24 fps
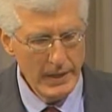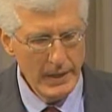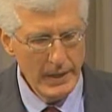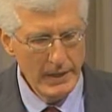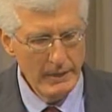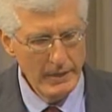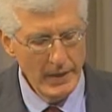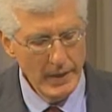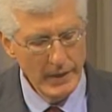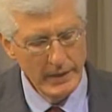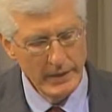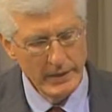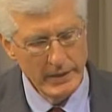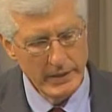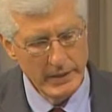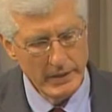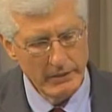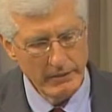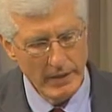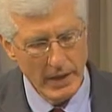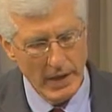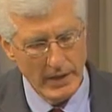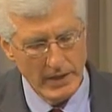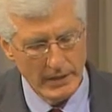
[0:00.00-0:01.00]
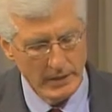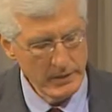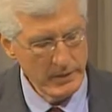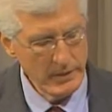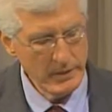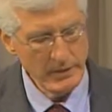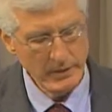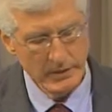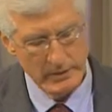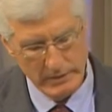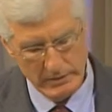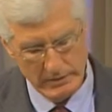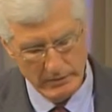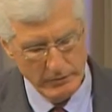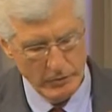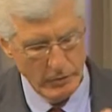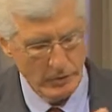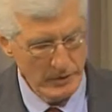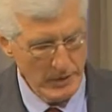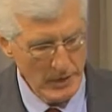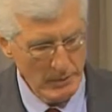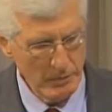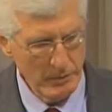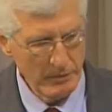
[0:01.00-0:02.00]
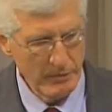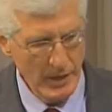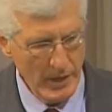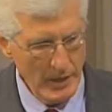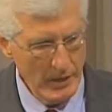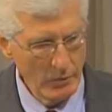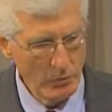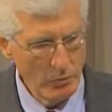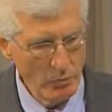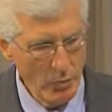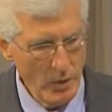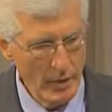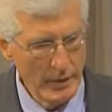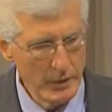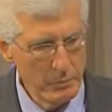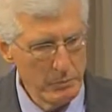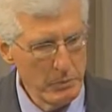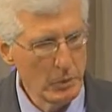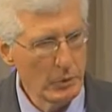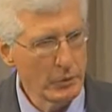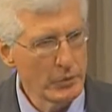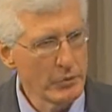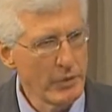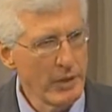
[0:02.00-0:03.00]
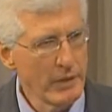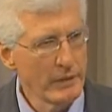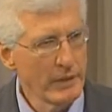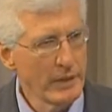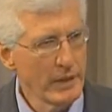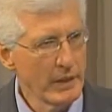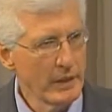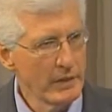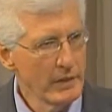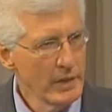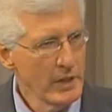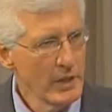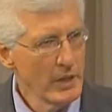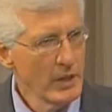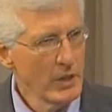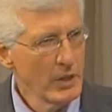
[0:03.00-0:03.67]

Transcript: And then if I, for example, if I wanted to build strength, then